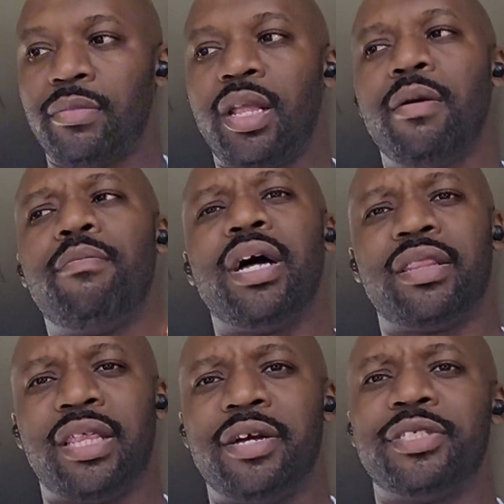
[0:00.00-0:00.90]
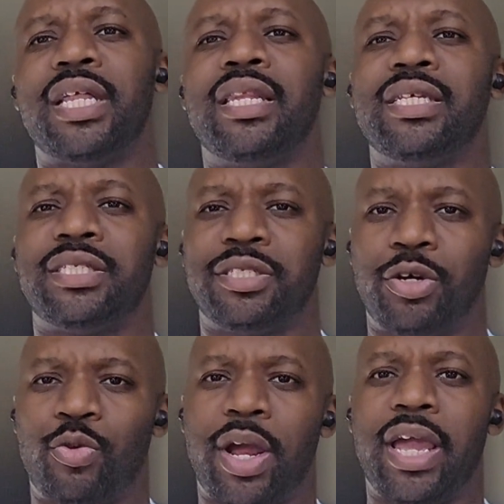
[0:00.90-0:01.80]
But this is the
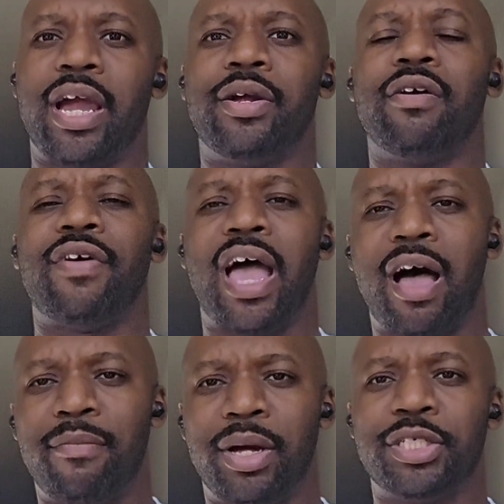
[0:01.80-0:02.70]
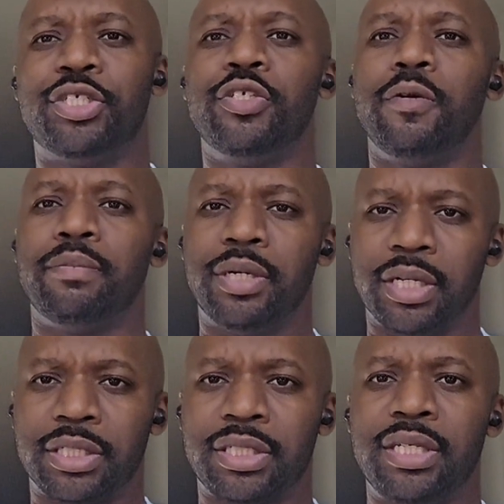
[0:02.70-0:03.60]
gray area of how much do you
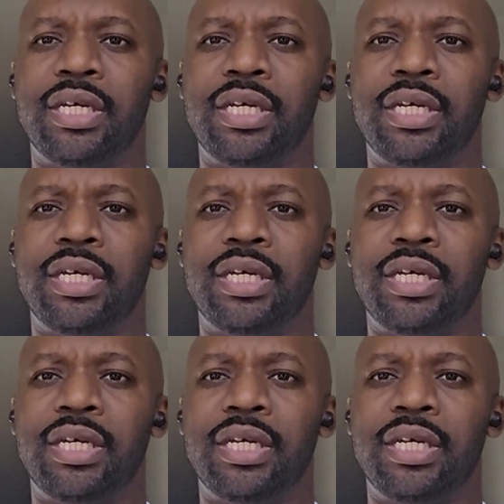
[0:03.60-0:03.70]
push